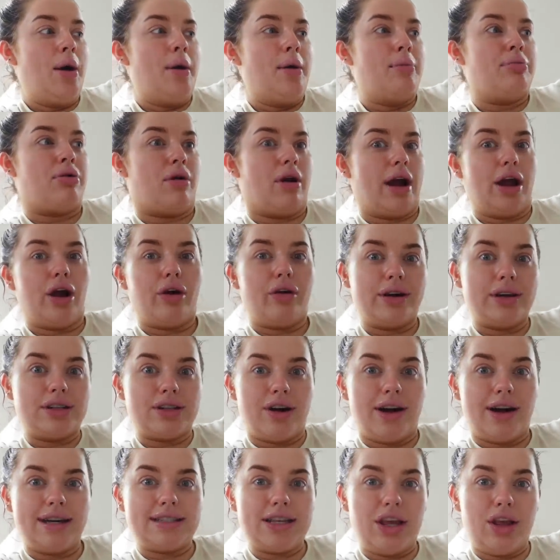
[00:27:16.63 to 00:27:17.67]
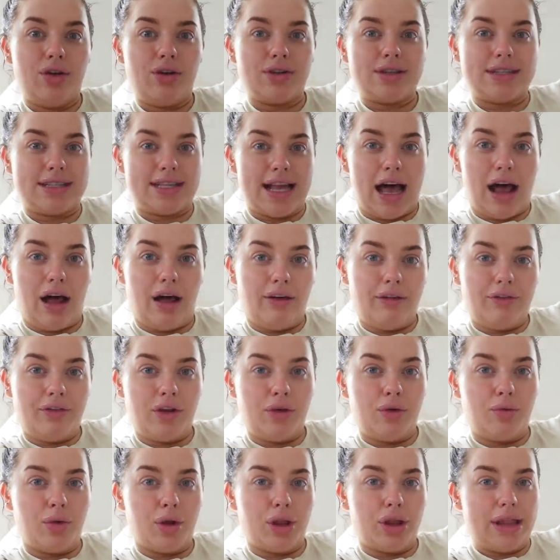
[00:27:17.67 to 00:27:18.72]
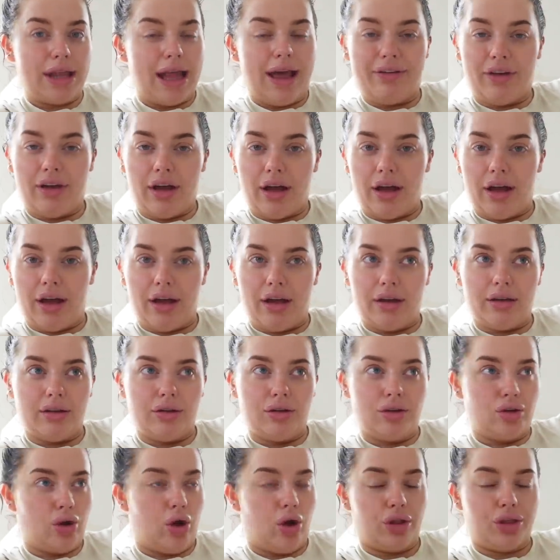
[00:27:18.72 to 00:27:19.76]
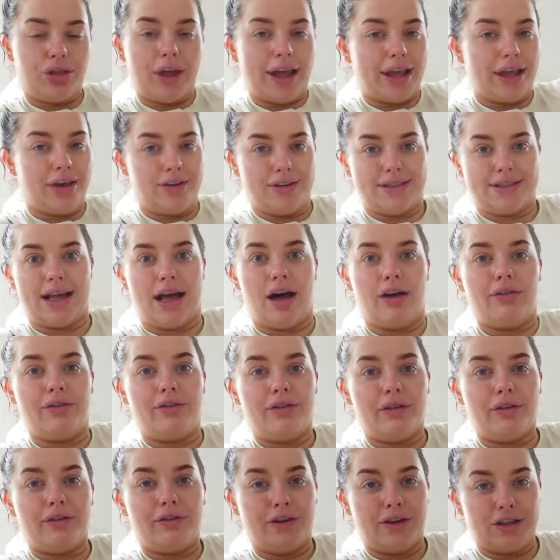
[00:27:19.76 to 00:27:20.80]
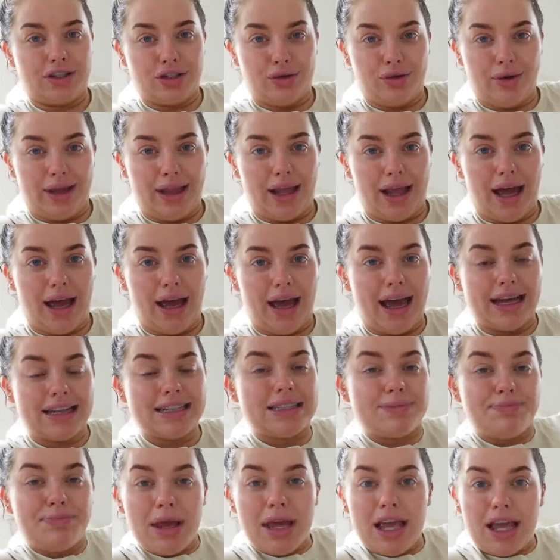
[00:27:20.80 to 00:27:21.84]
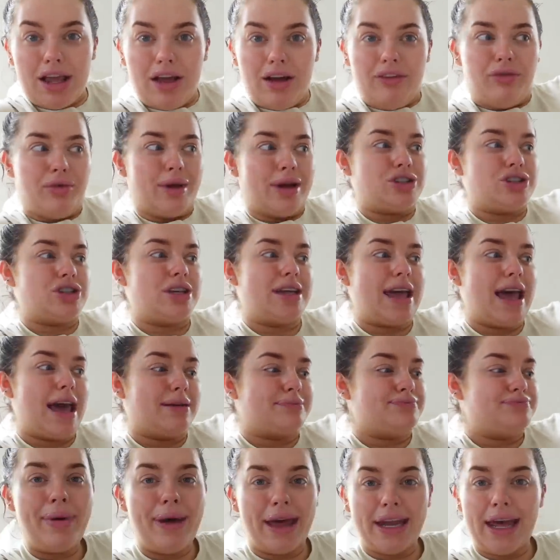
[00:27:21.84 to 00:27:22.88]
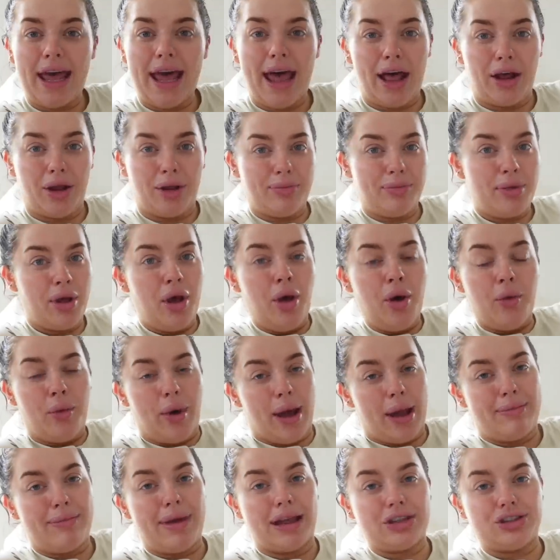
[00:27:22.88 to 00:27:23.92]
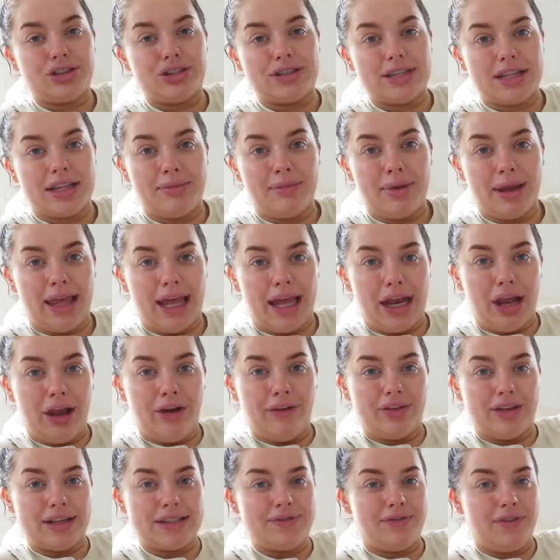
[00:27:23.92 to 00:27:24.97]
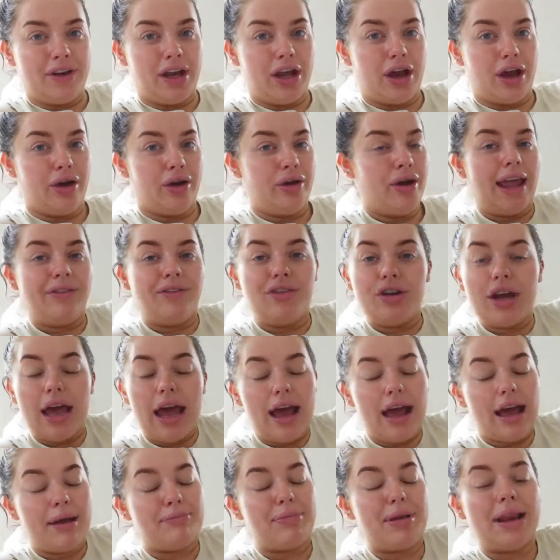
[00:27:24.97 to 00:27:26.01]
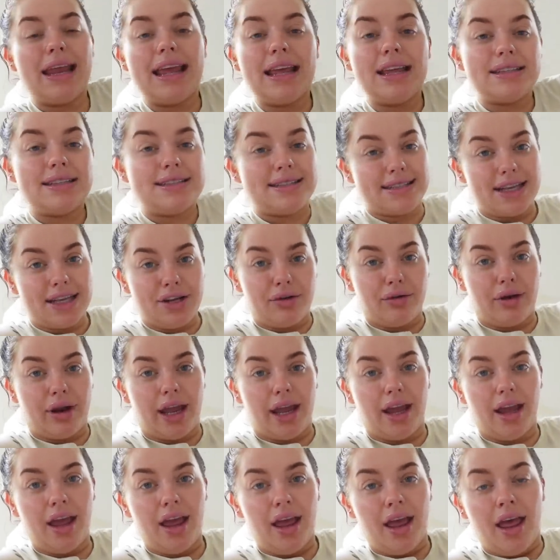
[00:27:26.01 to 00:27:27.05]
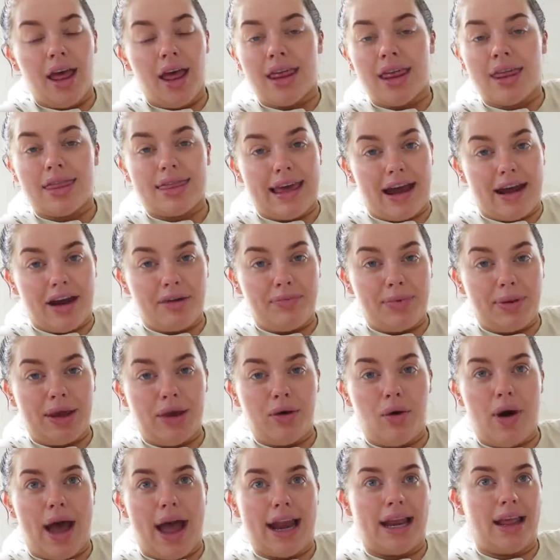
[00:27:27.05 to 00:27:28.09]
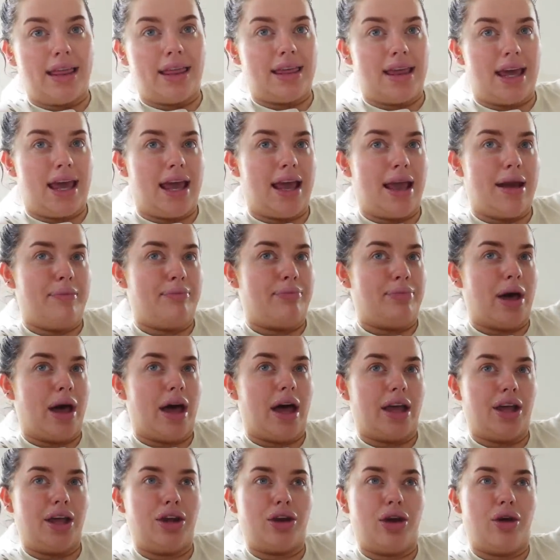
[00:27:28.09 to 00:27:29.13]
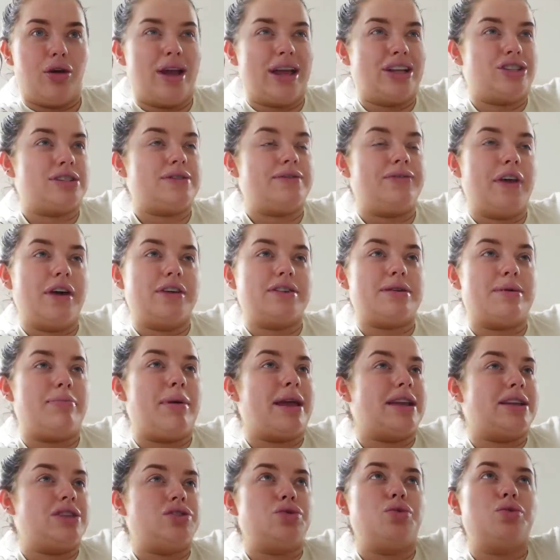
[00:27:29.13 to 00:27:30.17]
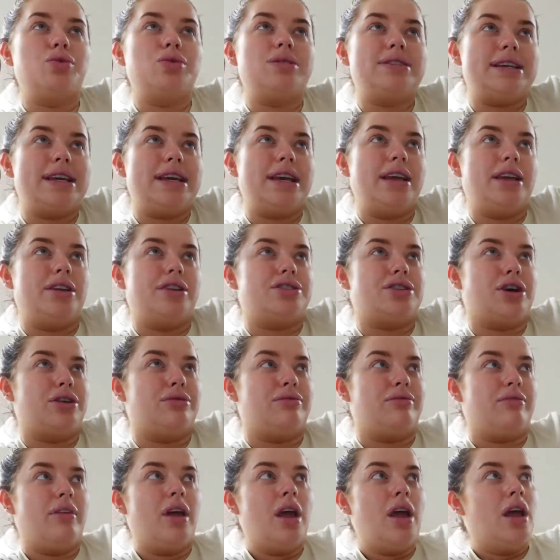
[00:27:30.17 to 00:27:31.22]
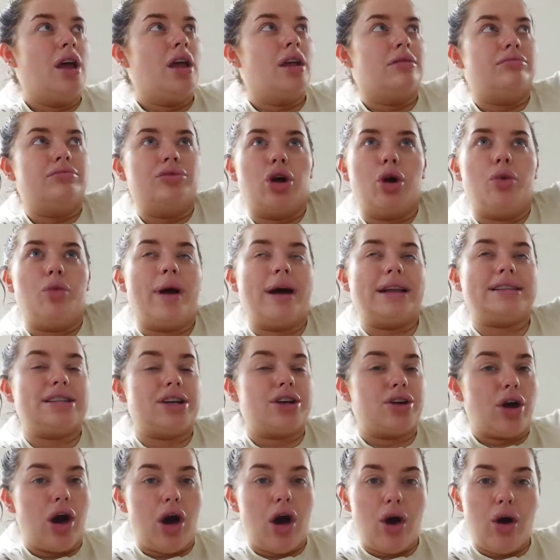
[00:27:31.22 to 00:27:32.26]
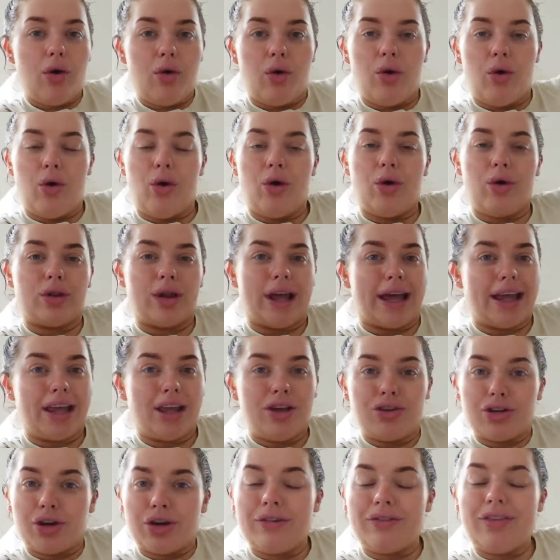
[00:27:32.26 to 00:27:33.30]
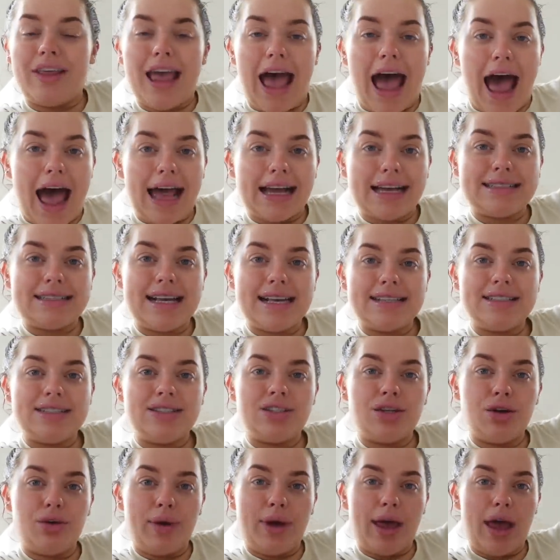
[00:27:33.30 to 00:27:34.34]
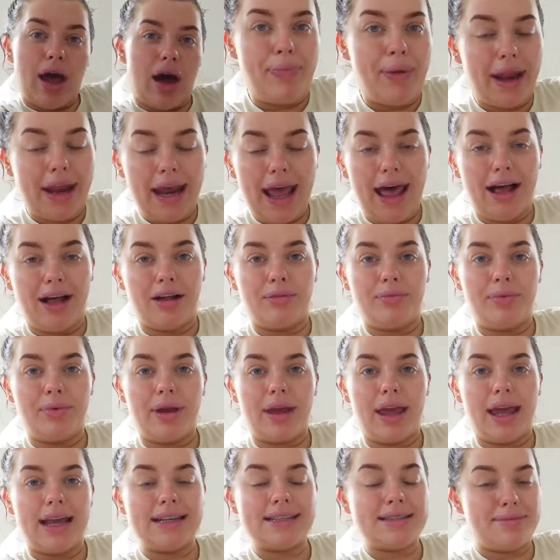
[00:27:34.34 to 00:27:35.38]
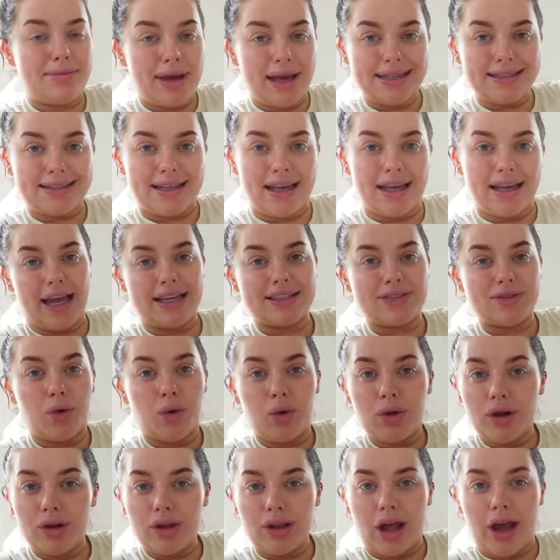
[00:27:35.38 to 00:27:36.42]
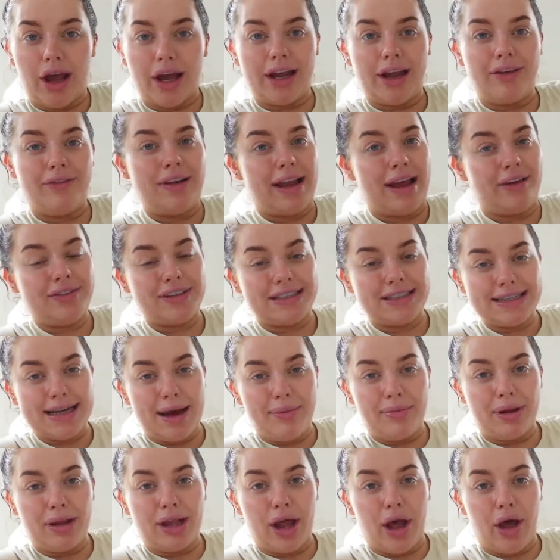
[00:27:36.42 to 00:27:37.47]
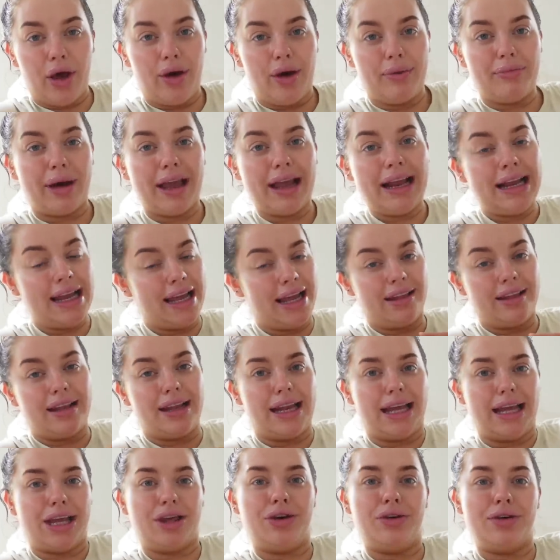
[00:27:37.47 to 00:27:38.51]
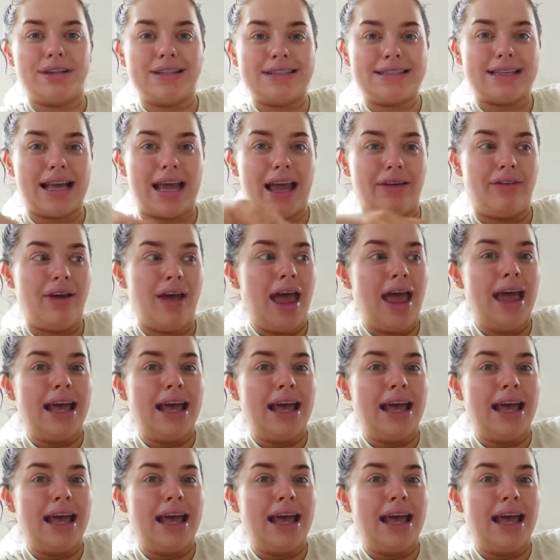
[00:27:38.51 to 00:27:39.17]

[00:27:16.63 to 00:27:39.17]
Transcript: prioritizing yourself, you will never not thank yourself for doing that. And speaking of which, again, BetterHelp, what I mentioned at the beginning of this video, if you'd been considering therapy or anything, but you know, it just feels a bit daunting. You don't know where to go or like you don't have the access to it. BetterHelp is amazing. It's all online. I've left it down below, and by clicking the link, you can save